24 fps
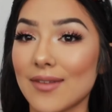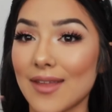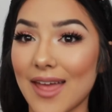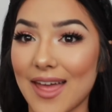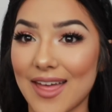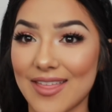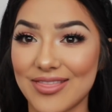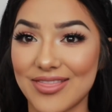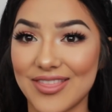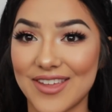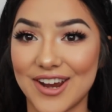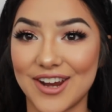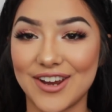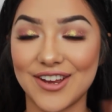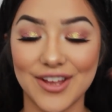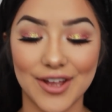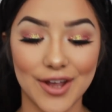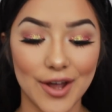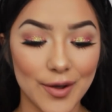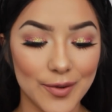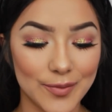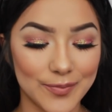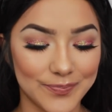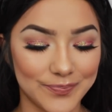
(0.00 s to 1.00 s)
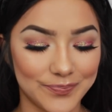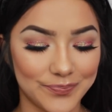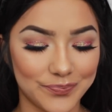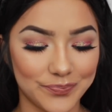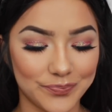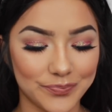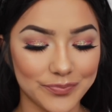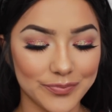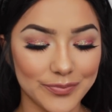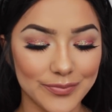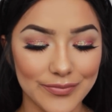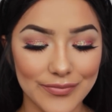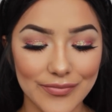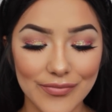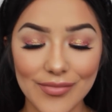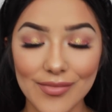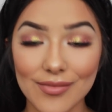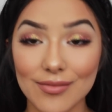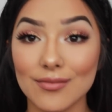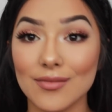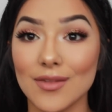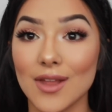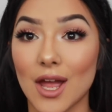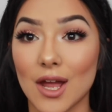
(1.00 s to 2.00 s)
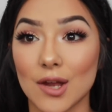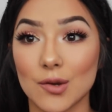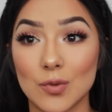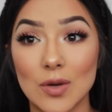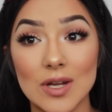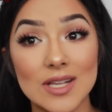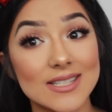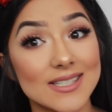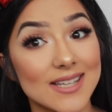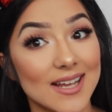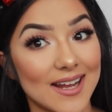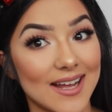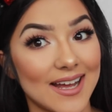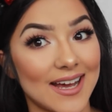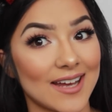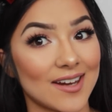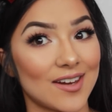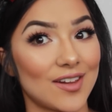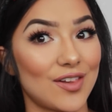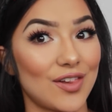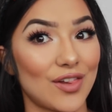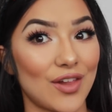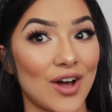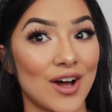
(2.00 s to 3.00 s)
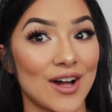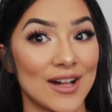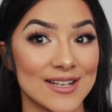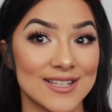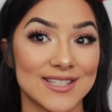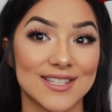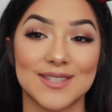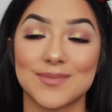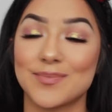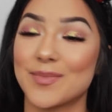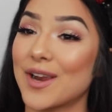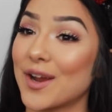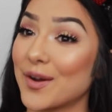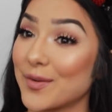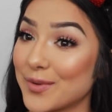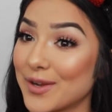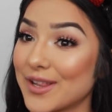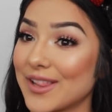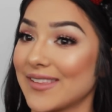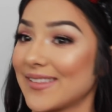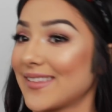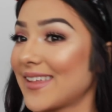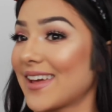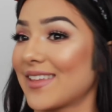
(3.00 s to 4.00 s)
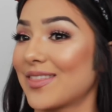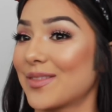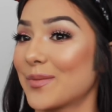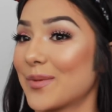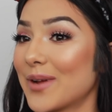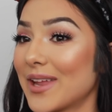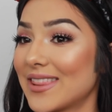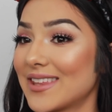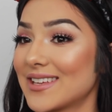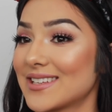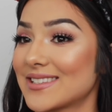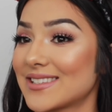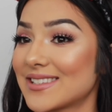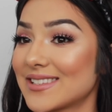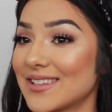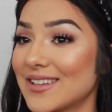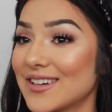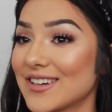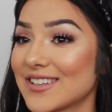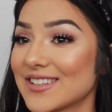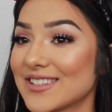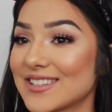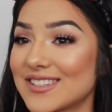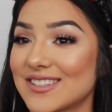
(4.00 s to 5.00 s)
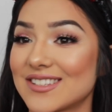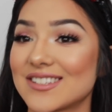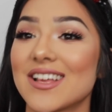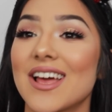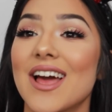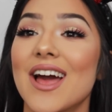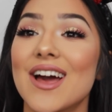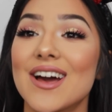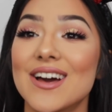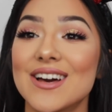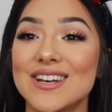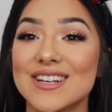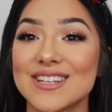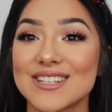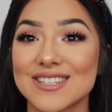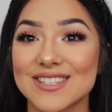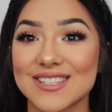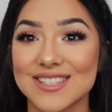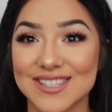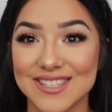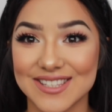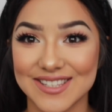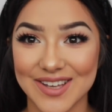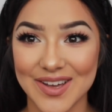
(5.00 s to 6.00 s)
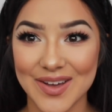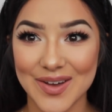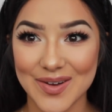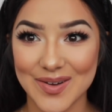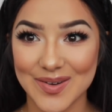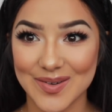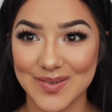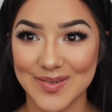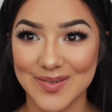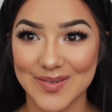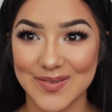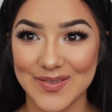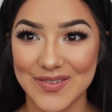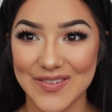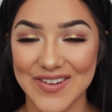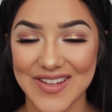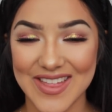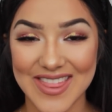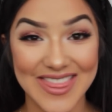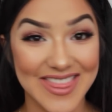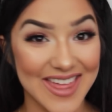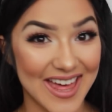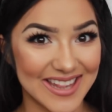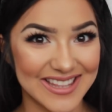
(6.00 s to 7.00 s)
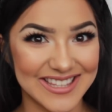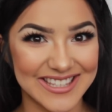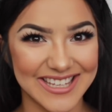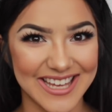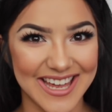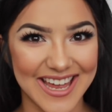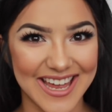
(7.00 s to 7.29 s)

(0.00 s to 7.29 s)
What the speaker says: And there you go. I was going to add gloss, but I really like the way this looks. So that's